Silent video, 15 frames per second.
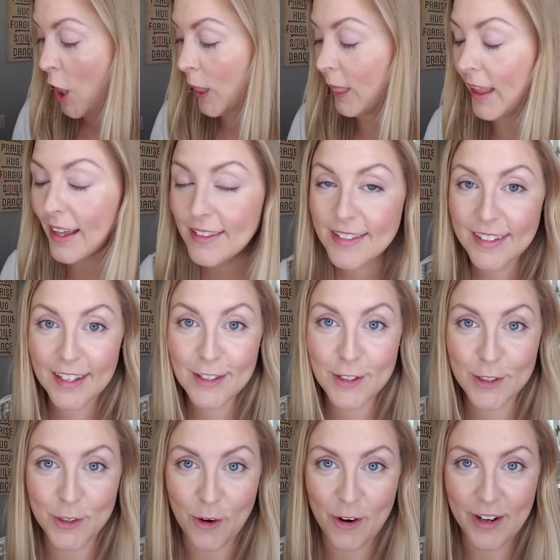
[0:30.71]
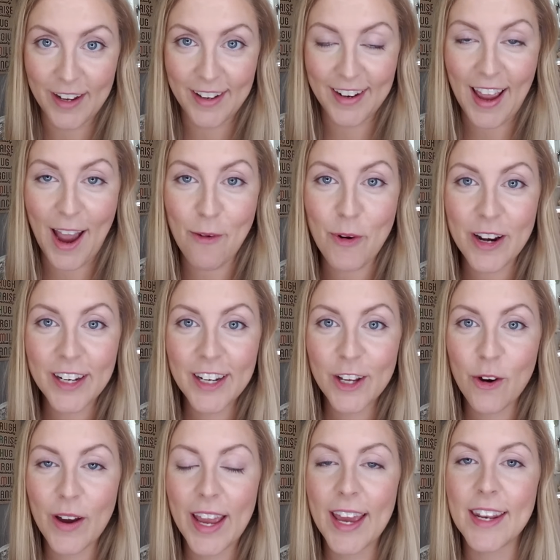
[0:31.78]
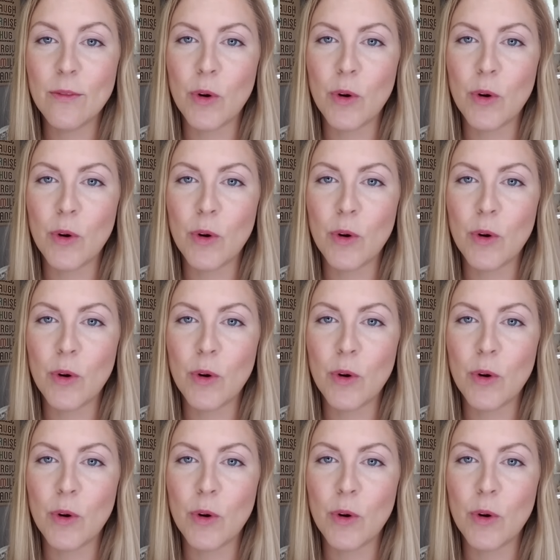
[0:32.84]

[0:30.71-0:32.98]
let's get started. I wanted to go ahead.